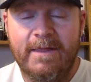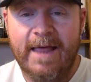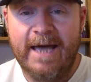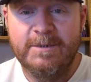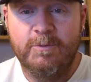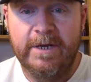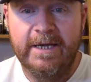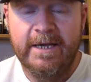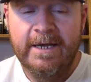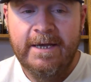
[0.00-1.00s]
last
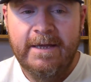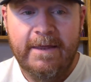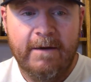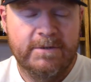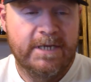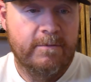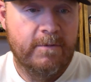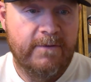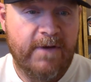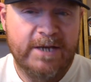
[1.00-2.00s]
week that was getting
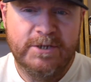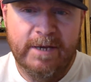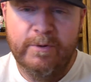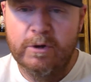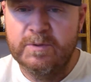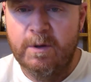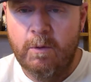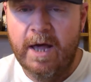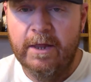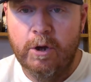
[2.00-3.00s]
rid of. Actually, approached me a
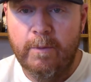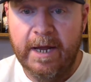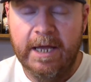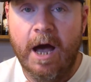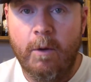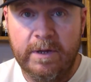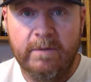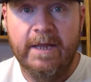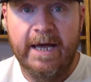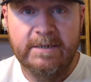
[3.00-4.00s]
while ago, but I got with
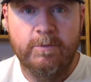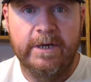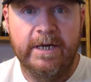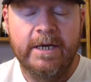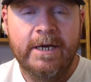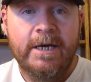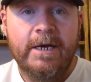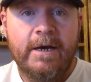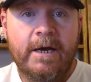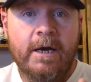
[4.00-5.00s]
them last week
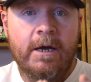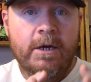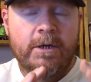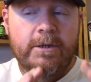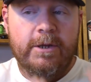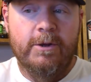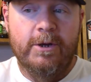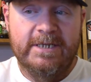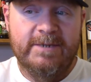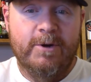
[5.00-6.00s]
to
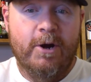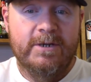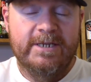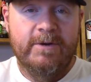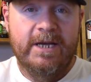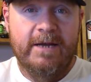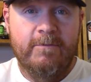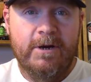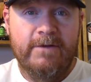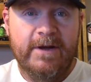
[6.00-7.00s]
look at some cards they were getting
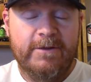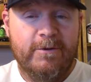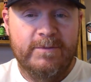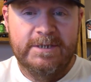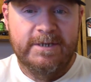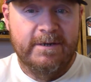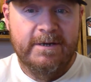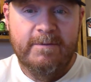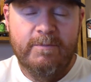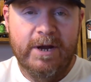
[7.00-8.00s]
rid of. I told them just to
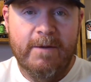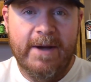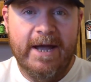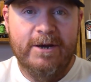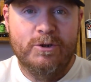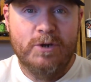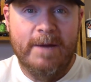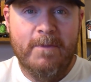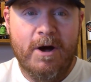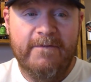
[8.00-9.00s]
bring them by here and
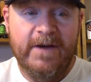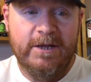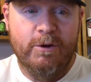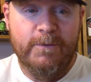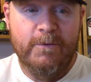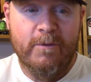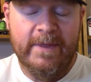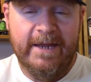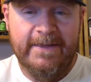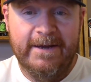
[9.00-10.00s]
drop them off. I'd go through them
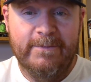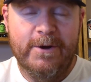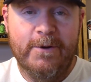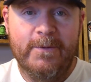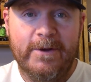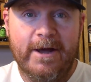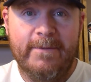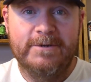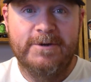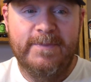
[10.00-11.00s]
and I'd let them know,
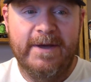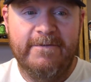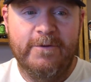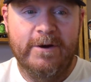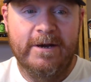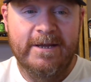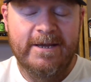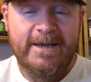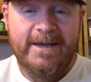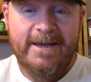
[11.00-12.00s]
how much I'd pay for it.
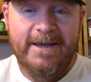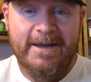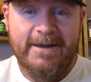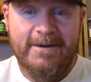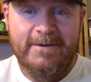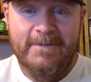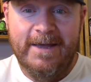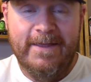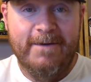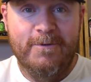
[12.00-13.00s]

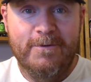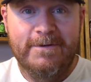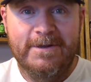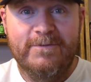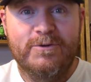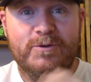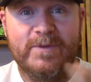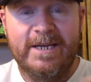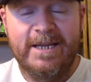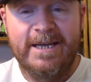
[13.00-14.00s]
And they were delivered to
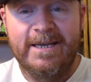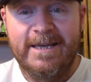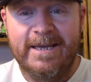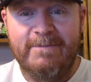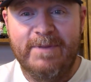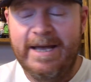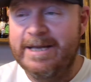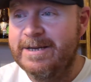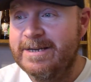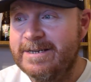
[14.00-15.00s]
me in a
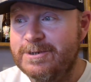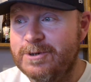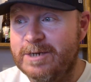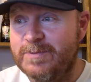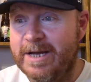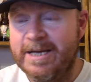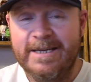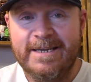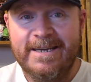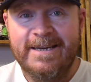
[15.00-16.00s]
black trash bag.